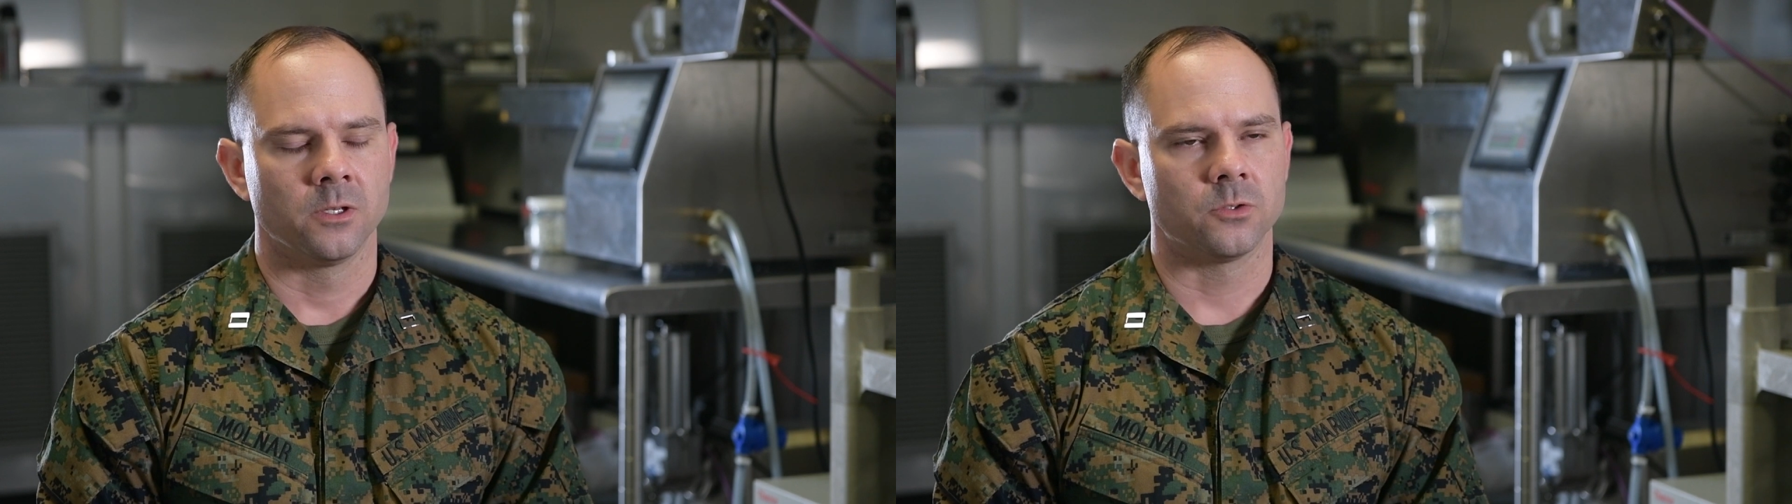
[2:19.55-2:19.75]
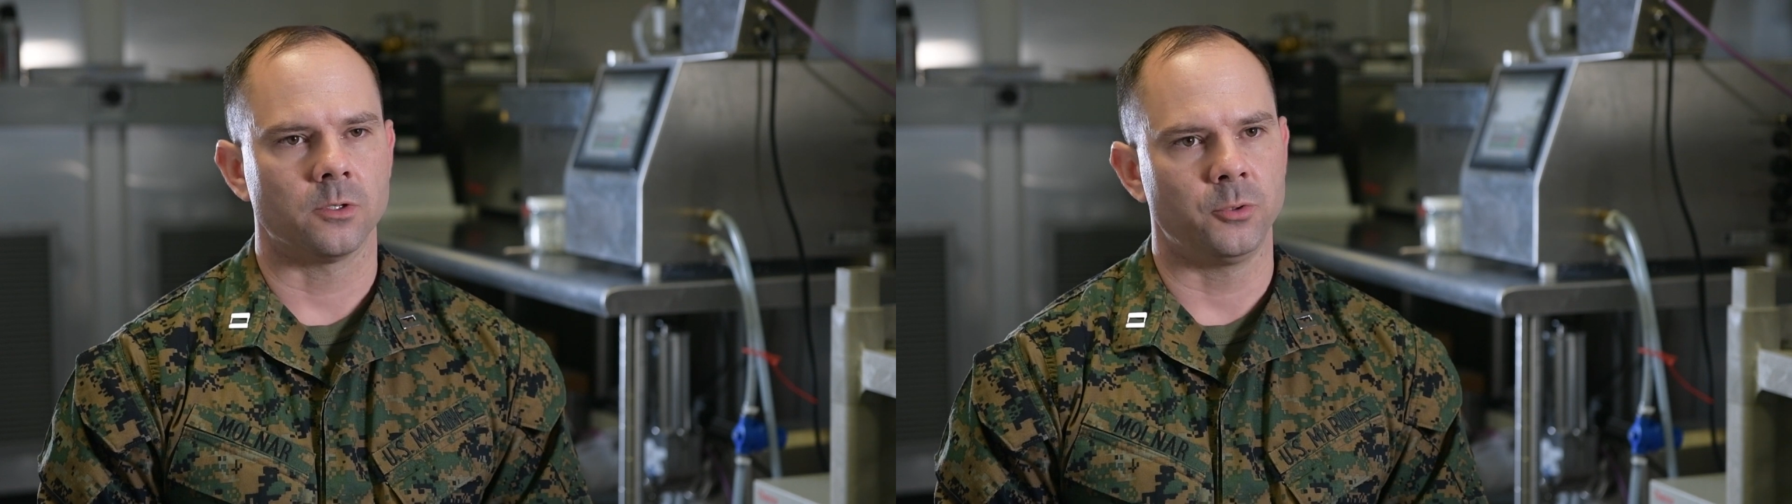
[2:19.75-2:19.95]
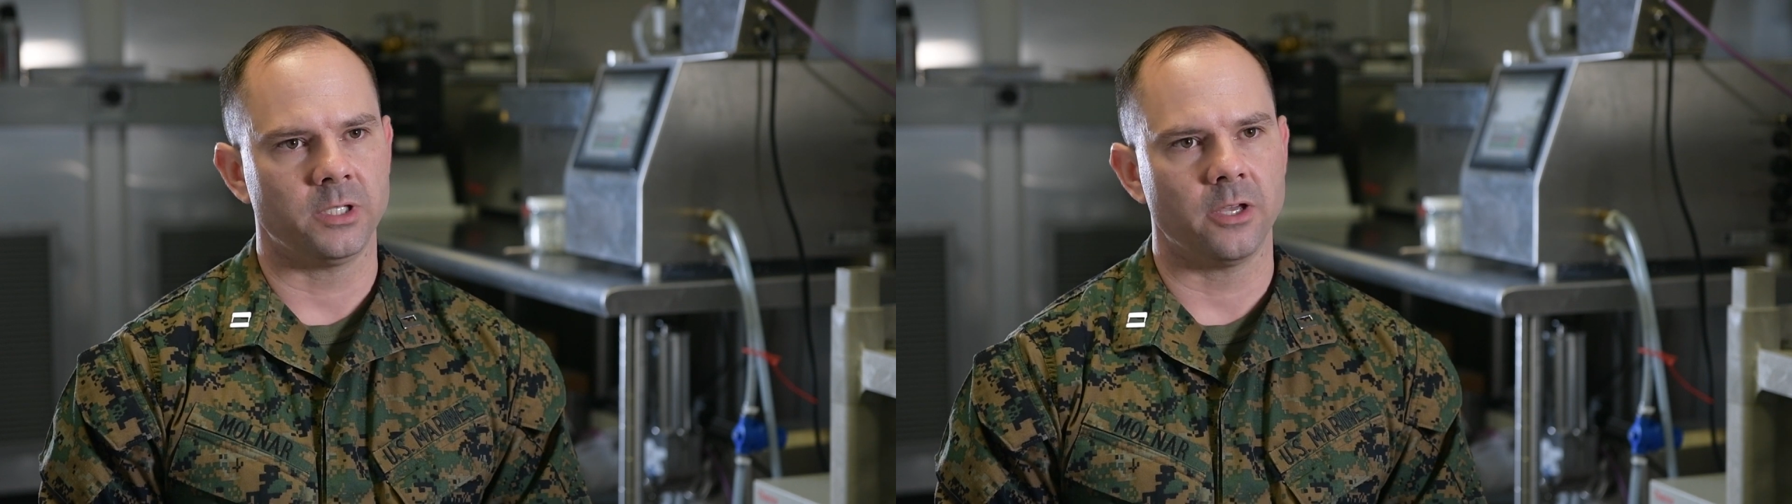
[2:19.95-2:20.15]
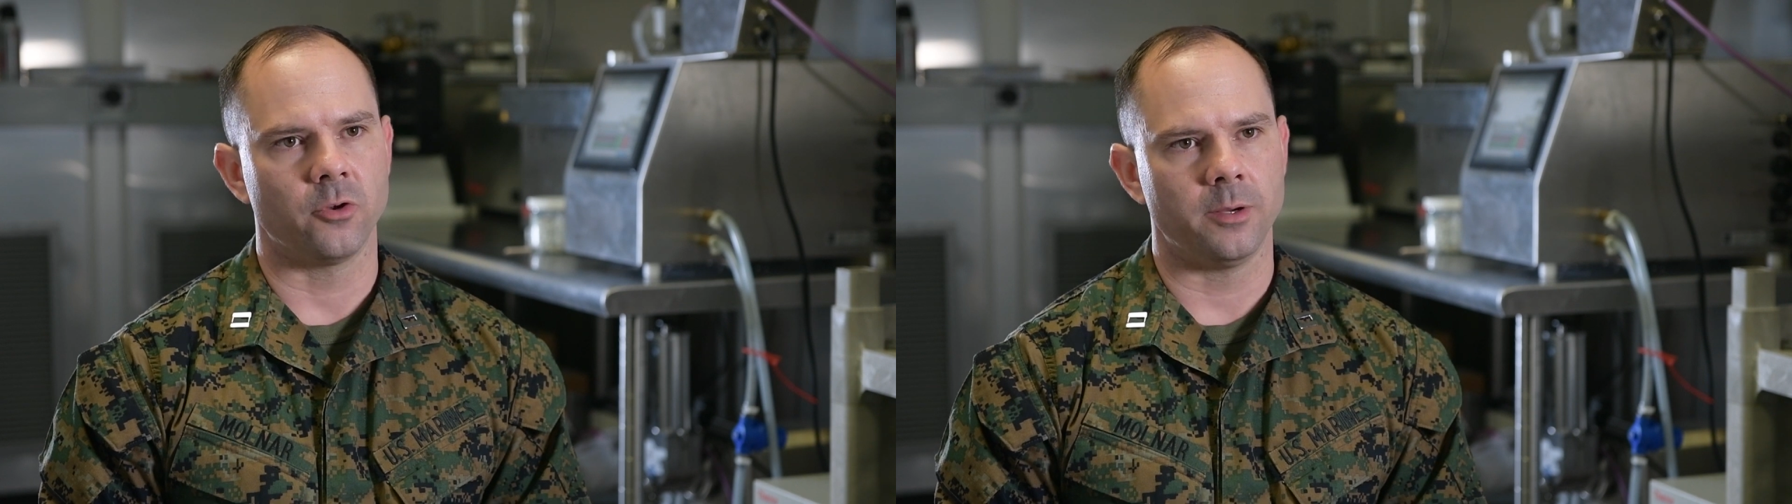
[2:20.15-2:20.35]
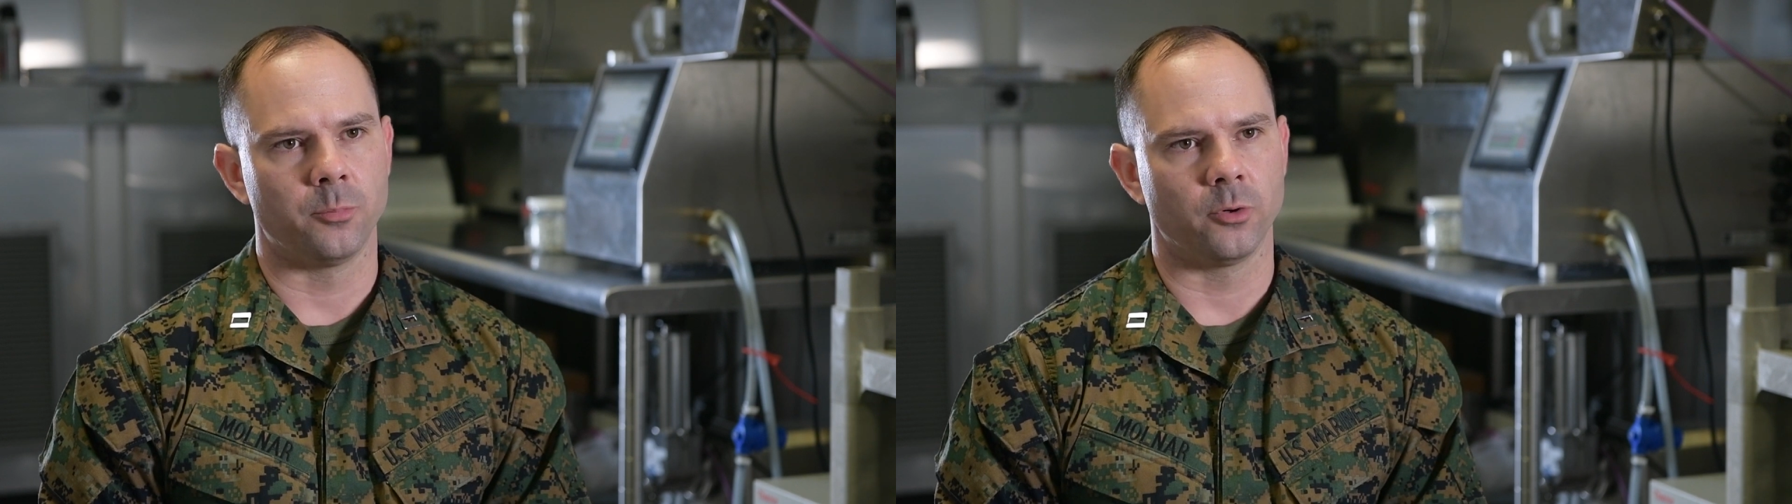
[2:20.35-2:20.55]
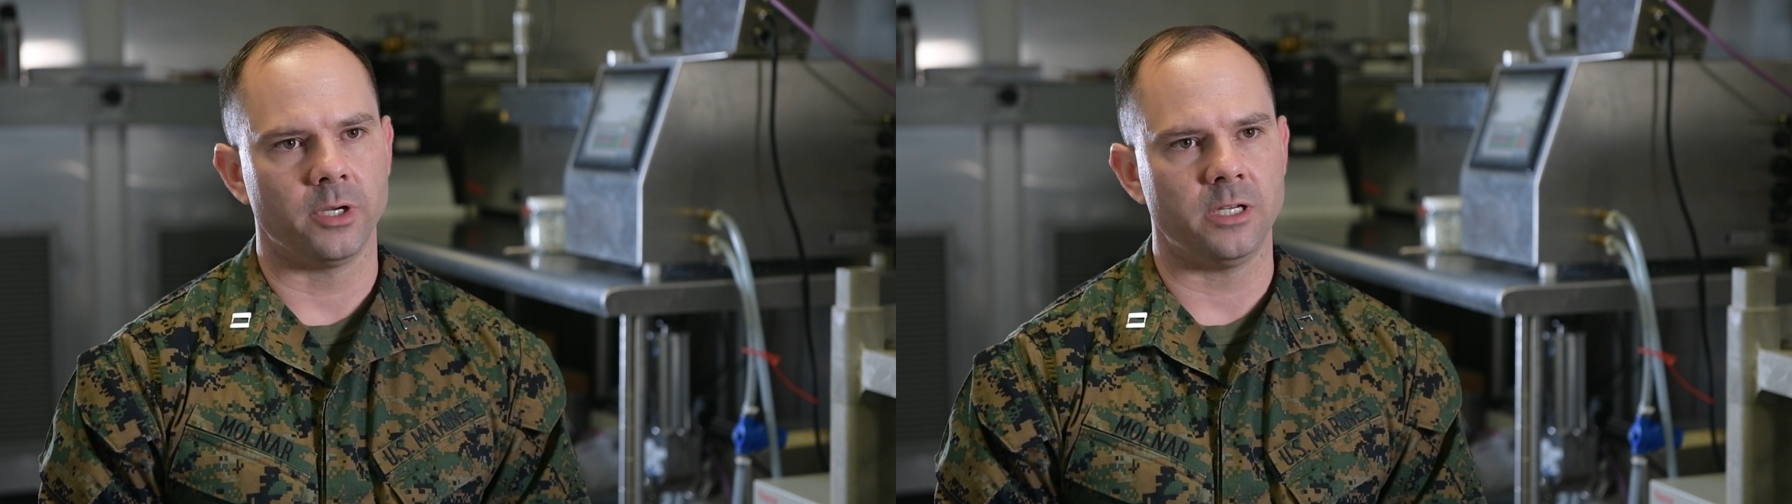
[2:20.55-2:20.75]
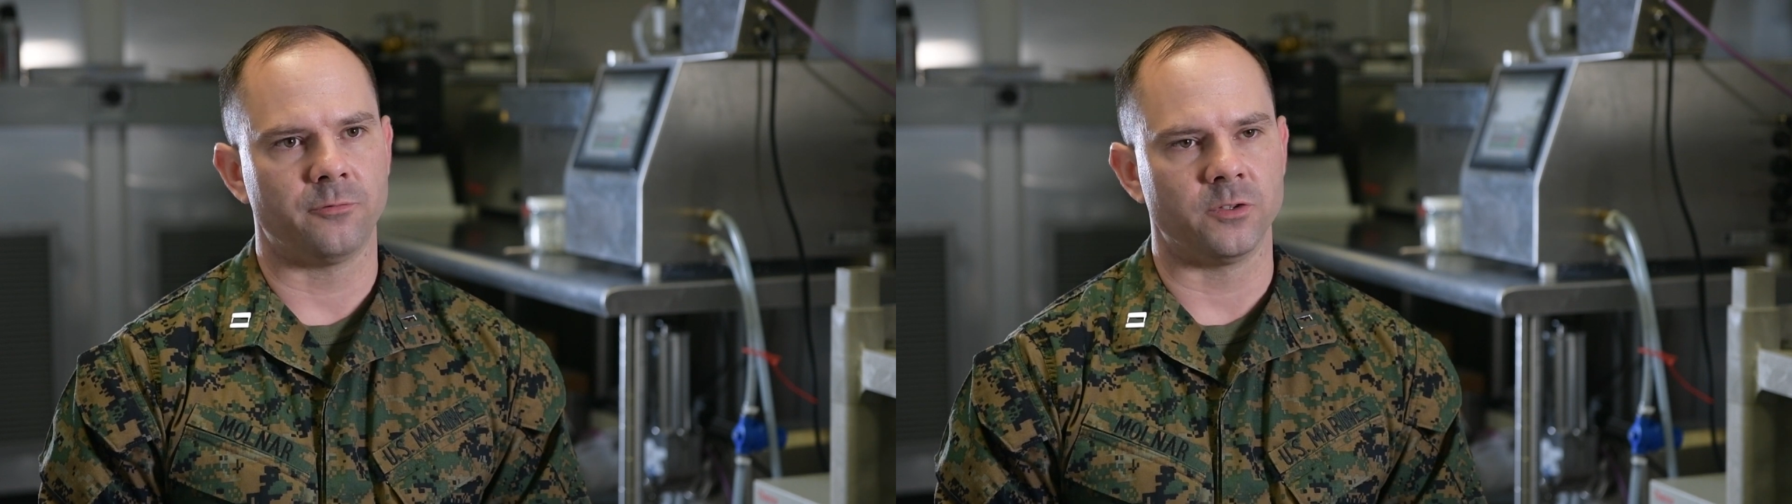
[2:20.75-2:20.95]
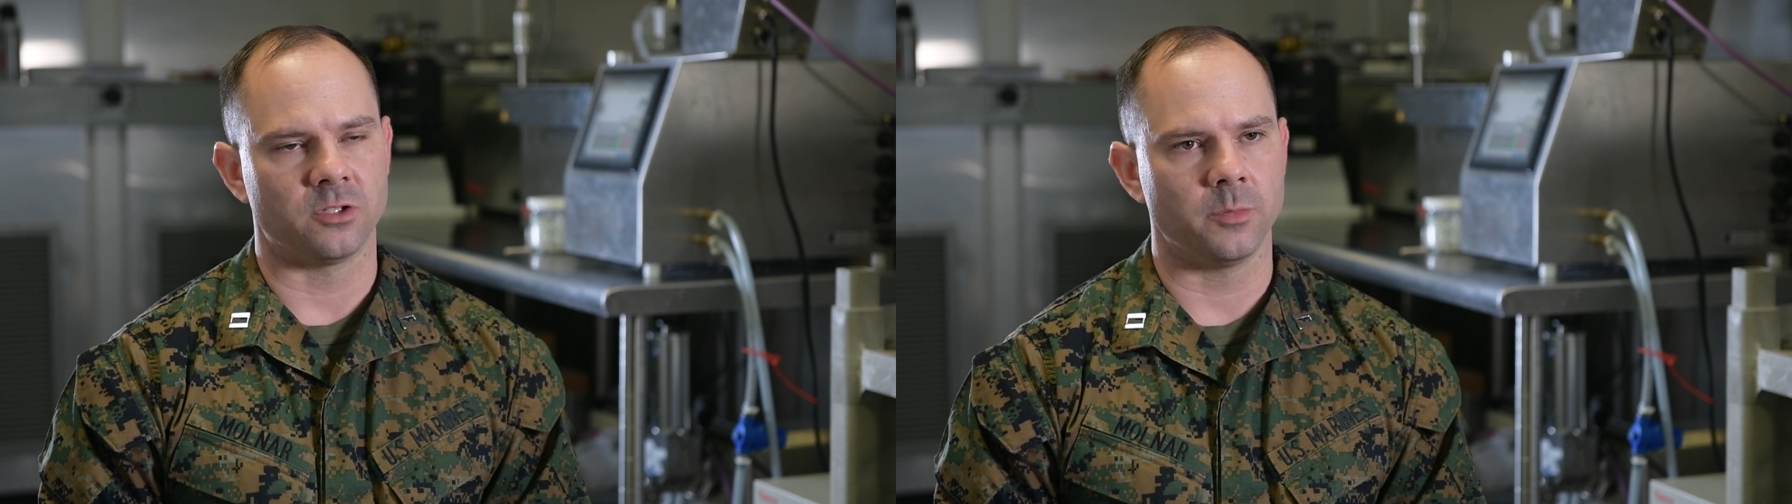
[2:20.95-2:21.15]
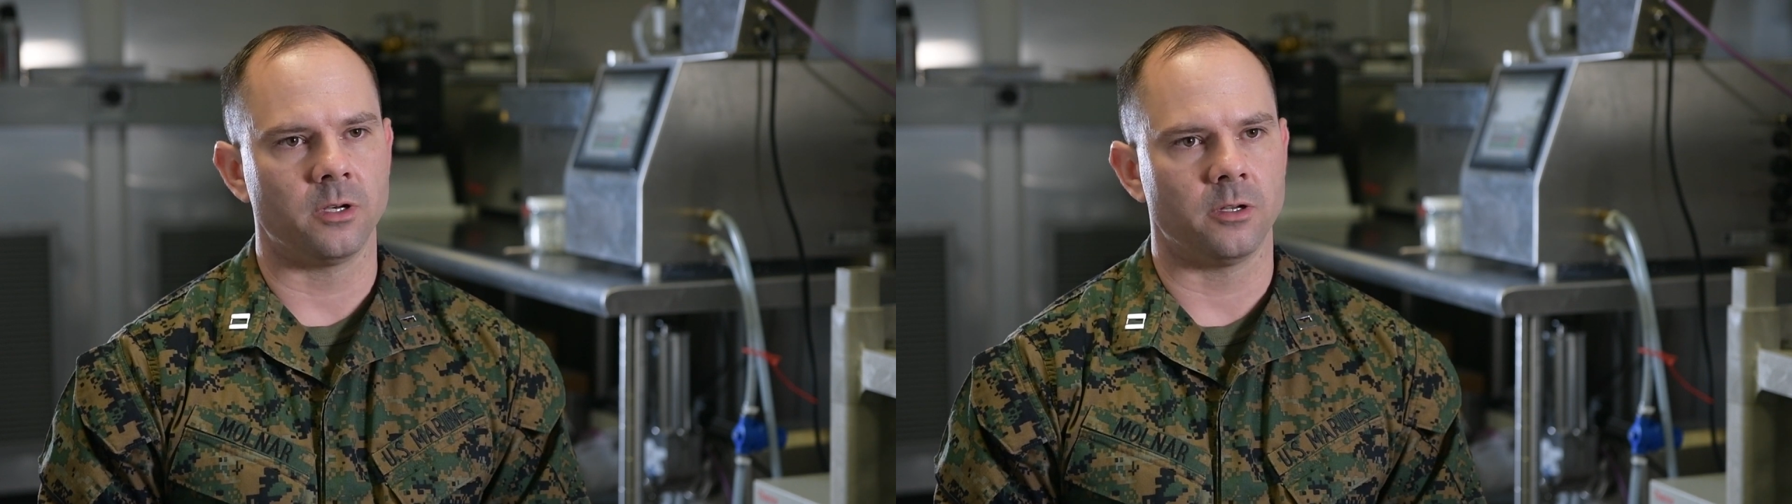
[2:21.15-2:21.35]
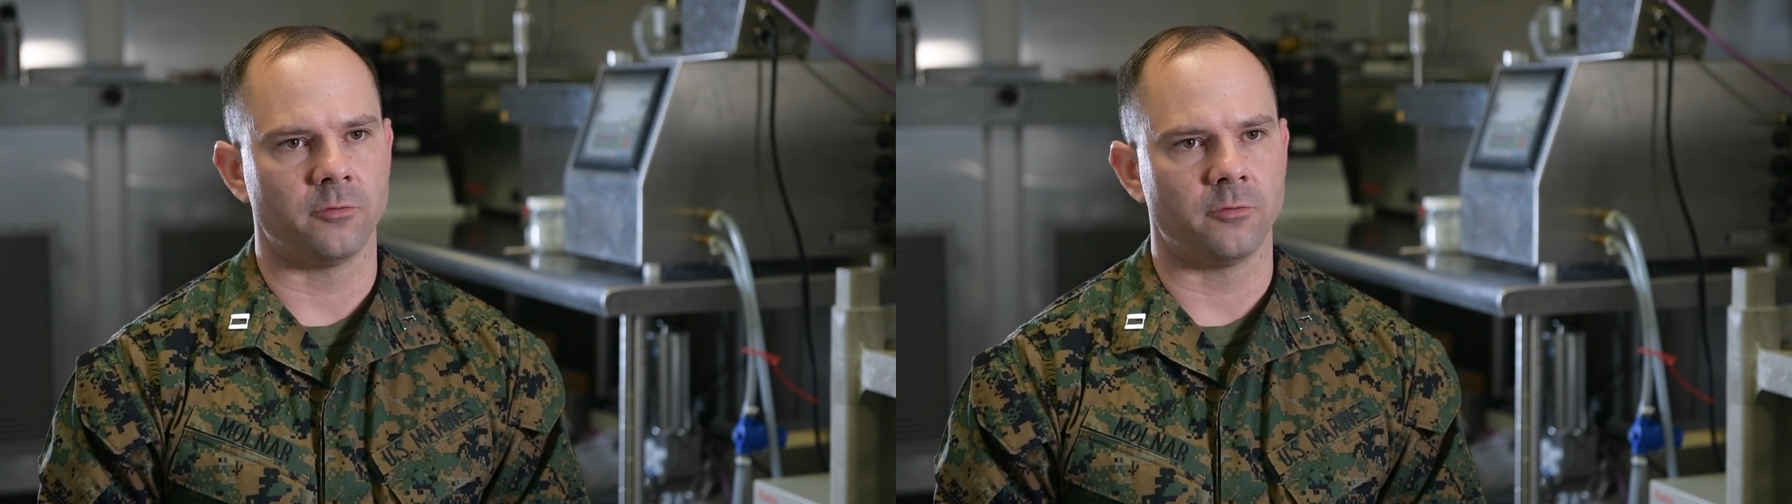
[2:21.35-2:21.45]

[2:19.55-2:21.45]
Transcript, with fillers: So I put together a brief and submitted it